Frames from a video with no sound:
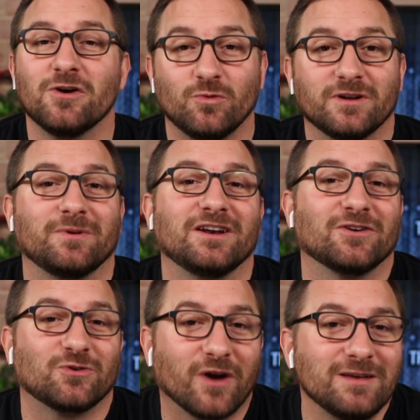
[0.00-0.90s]
would have been in
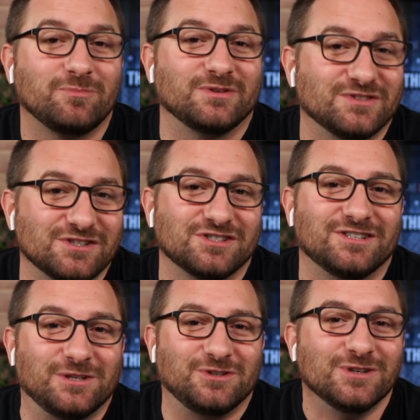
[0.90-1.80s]
a great
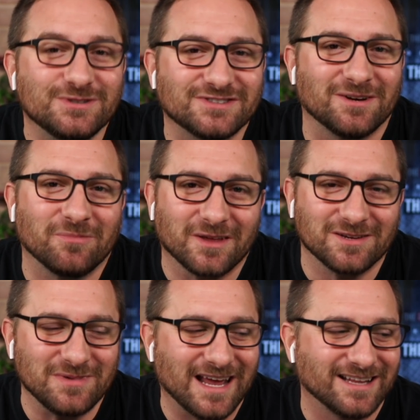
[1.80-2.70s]
position to do something
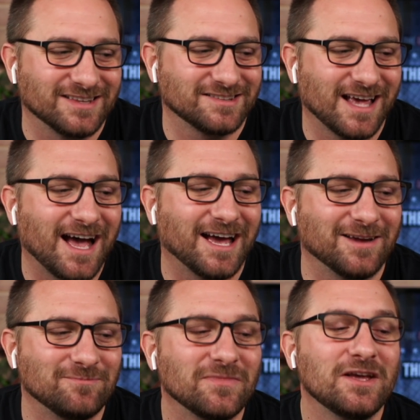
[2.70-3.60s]
about it at the
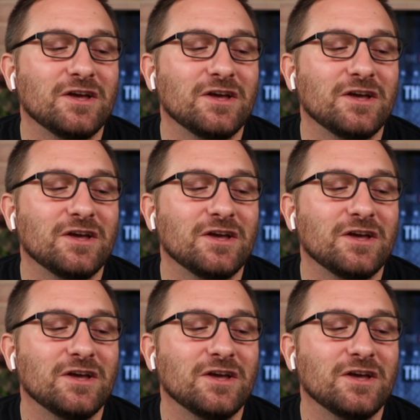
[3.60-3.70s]
time,